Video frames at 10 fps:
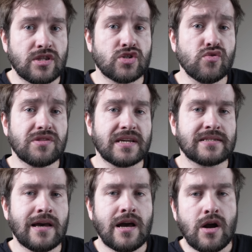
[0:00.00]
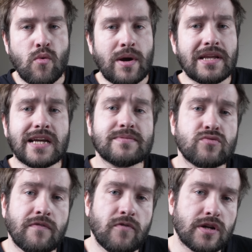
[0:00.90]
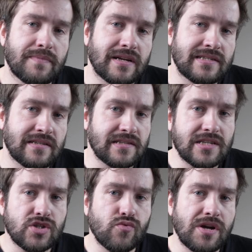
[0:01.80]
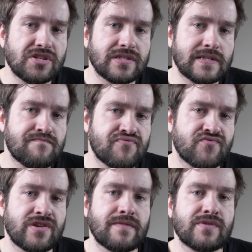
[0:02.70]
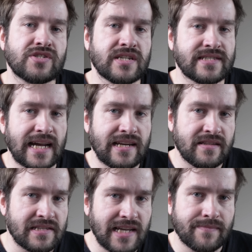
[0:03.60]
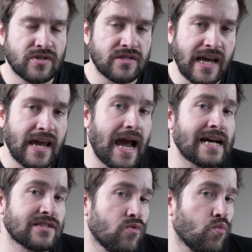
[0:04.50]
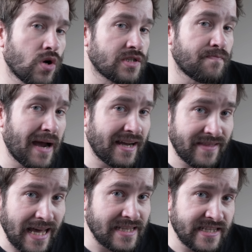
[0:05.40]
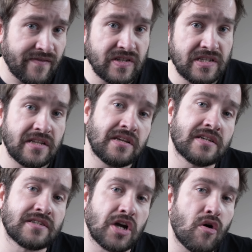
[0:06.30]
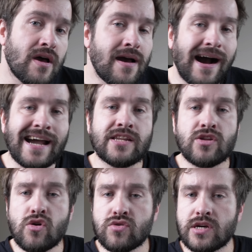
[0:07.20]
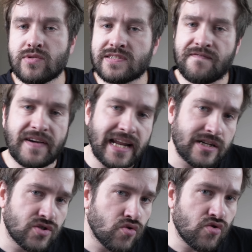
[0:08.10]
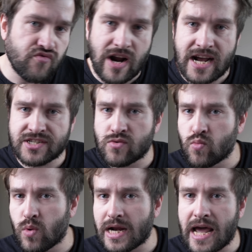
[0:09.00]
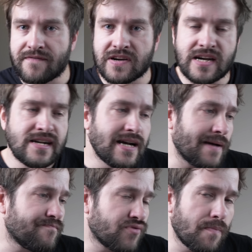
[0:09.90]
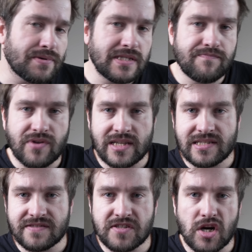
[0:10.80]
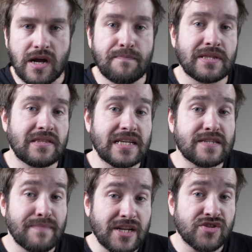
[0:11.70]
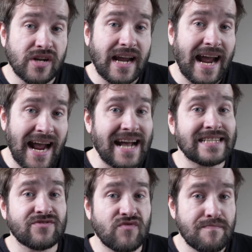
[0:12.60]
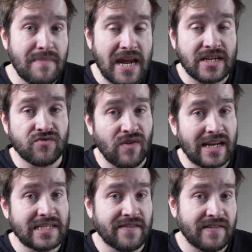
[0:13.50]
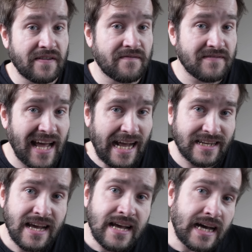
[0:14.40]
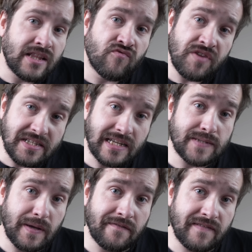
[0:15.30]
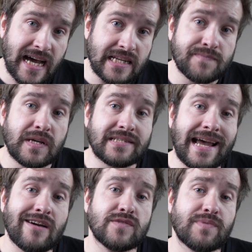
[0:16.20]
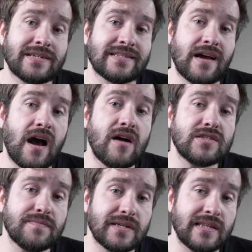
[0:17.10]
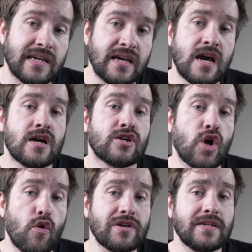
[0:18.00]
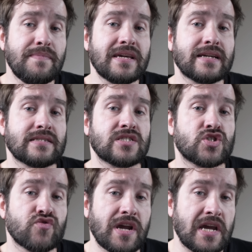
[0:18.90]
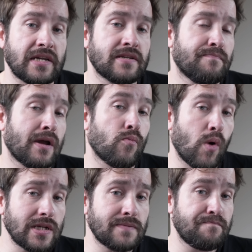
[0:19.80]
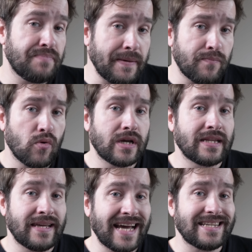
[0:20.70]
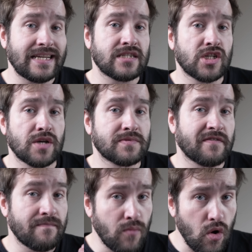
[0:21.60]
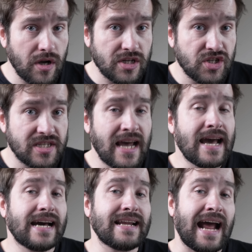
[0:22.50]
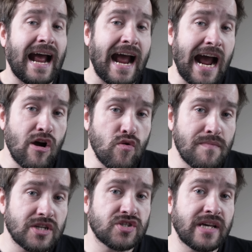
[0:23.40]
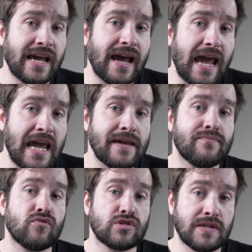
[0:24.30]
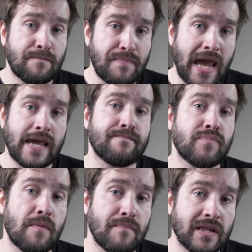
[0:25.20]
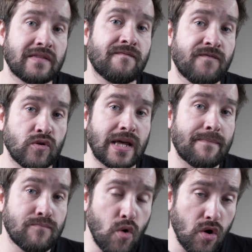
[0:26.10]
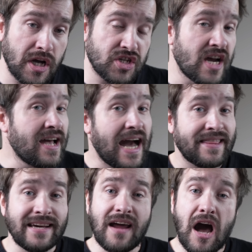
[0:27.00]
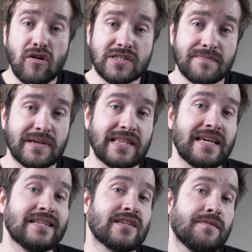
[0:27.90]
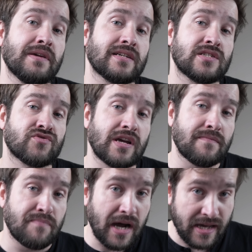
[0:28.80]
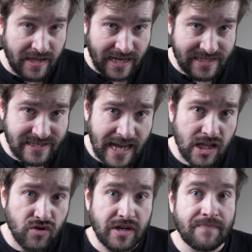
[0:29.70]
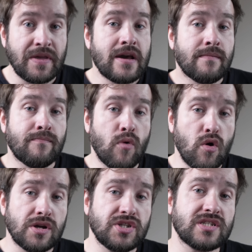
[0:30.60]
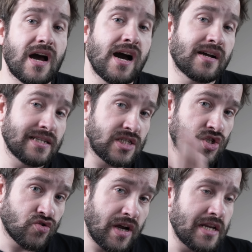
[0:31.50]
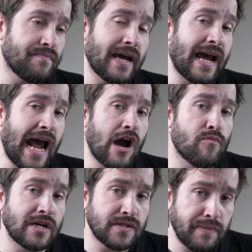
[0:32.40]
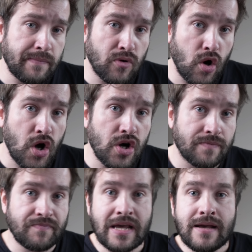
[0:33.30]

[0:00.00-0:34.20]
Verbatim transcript: So the truth is, when it comes to affordability, the situation is pretty much exactly the same today as it was back then seventeen years ago. I know there was the financial crash and whatever, and property prices have gone up, but this metric has remained relatively flat. And the reason it's been flat is because house prices are ultimately going to be constrained by what people can get in terms of mortgages and how much they are able to pay per month for that mortgage. And that ultimately is going to be constrained by their salary. Mortgages are constrained by how much people earn.